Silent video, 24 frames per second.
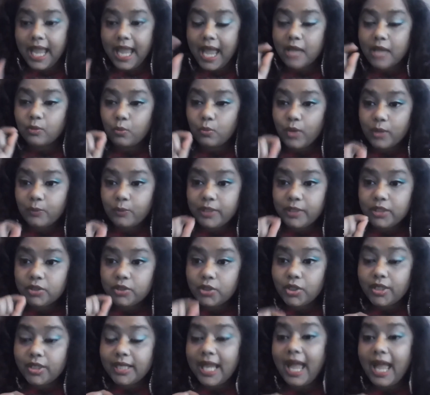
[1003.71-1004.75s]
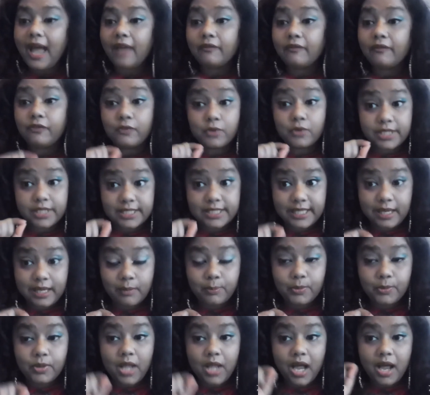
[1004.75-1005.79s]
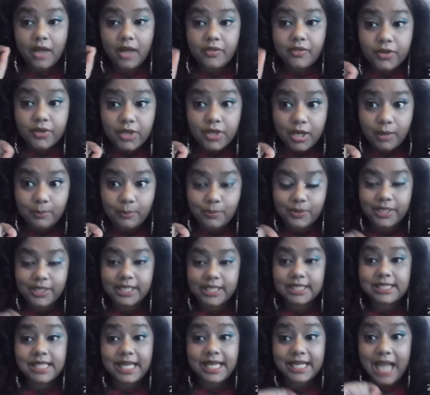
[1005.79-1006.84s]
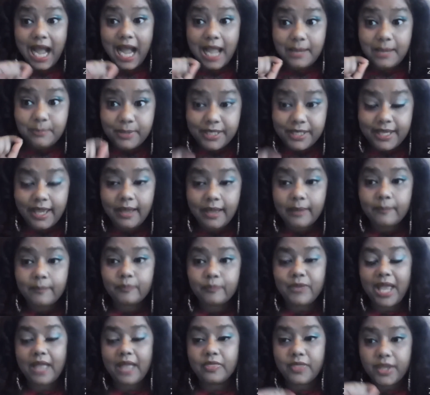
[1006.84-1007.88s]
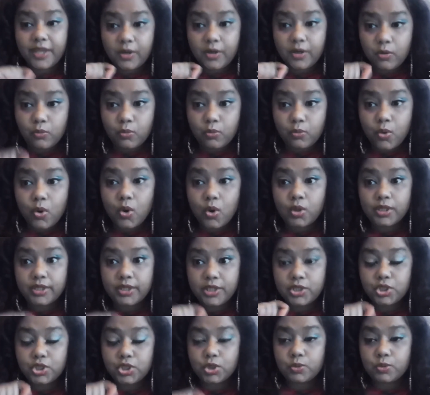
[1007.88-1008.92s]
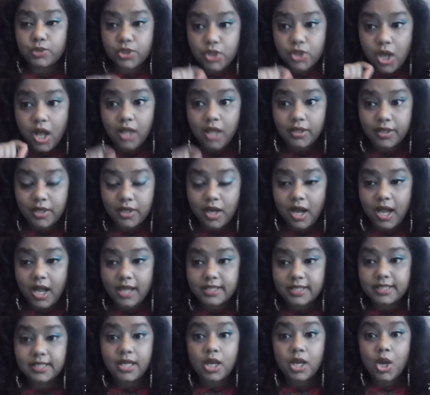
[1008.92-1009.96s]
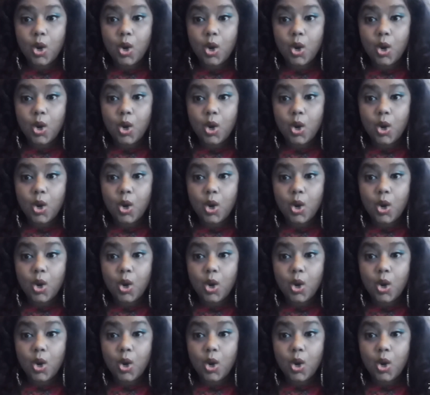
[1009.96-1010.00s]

And when we look at, for example, other companies like IBM and their role in the Jewish Holocaust,